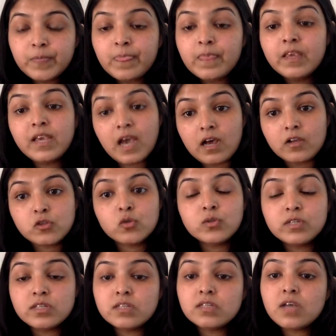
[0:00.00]
yeah, so
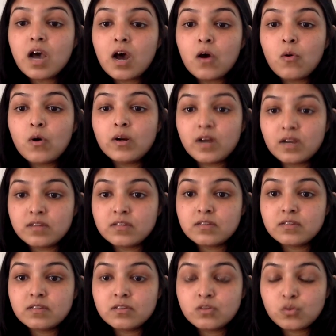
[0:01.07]
this is how a
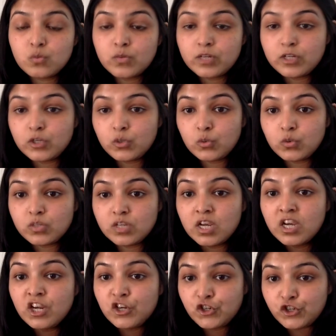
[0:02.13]
narcissist will use
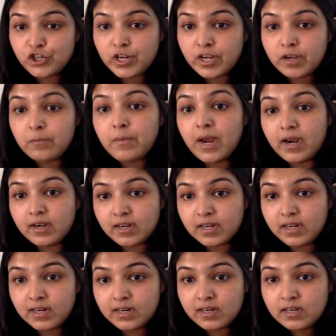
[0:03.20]
shame and
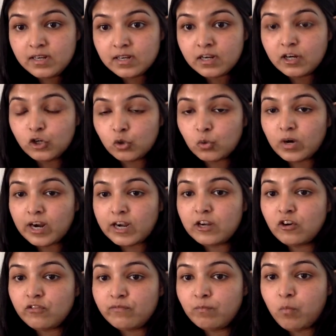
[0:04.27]
guilt to kind
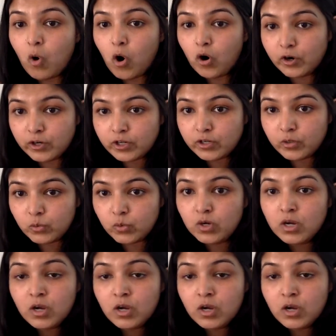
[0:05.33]
of bond you